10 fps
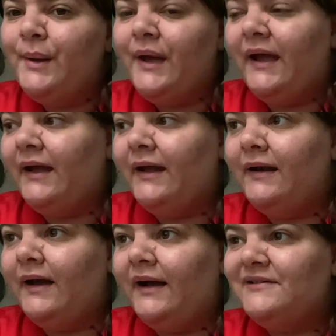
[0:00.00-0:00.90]
And
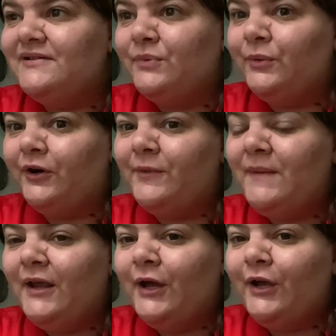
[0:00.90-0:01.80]
I just ordered
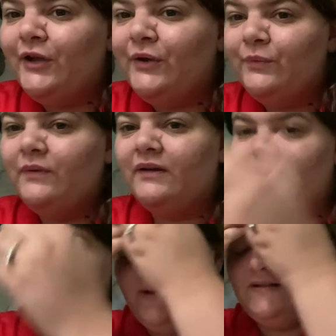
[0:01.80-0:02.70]
me a cute
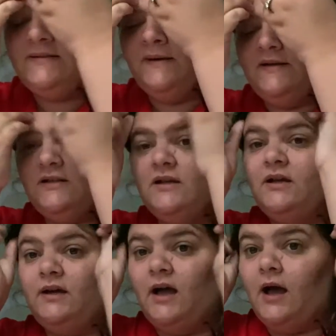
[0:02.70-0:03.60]
customized
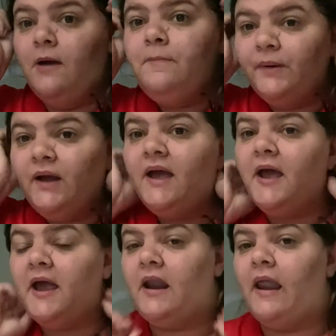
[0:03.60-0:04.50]
cup
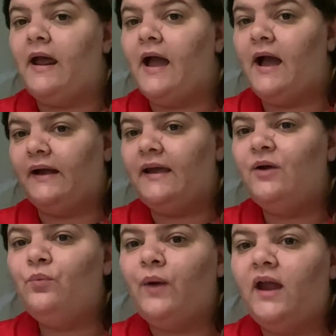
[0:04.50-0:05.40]
and like I
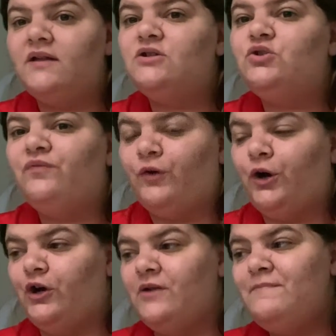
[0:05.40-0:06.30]
can't wait for
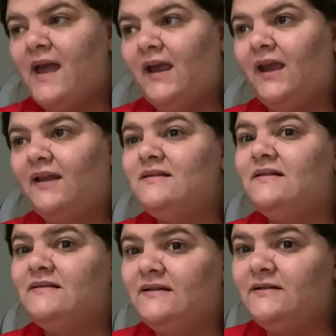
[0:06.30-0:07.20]
her to make it
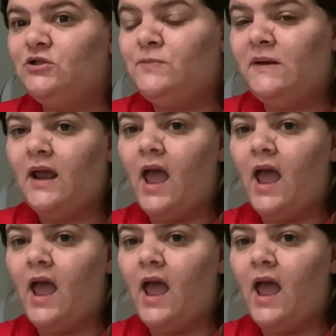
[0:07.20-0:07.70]
and send it to me.